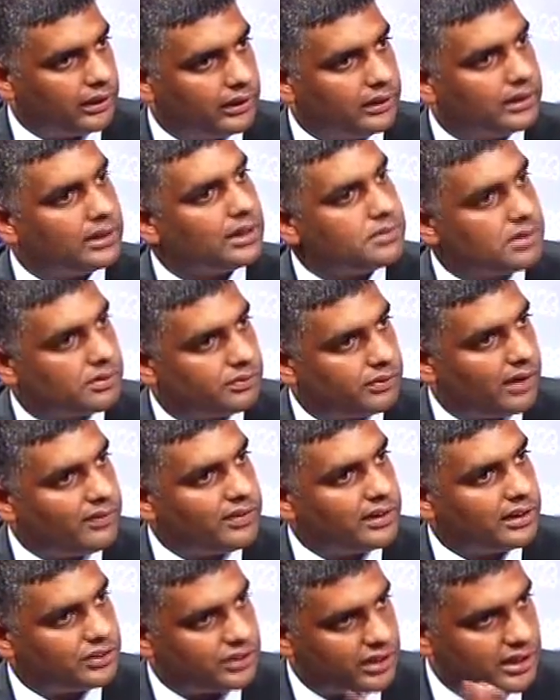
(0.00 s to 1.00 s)
in terms of
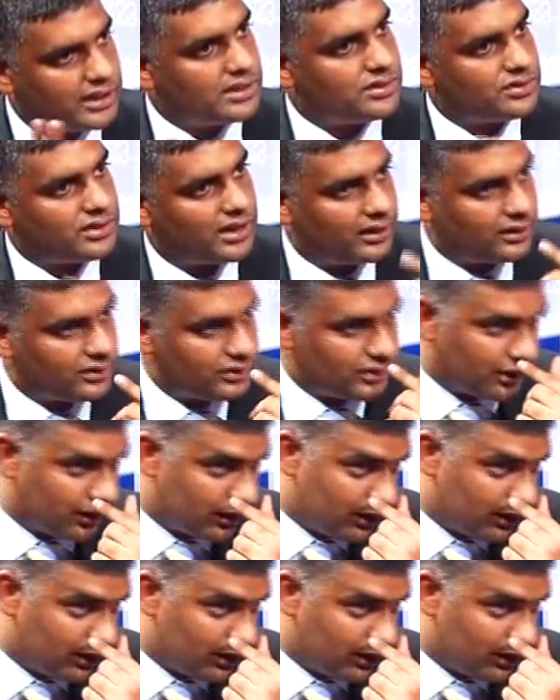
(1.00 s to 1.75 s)
having a trading strategy?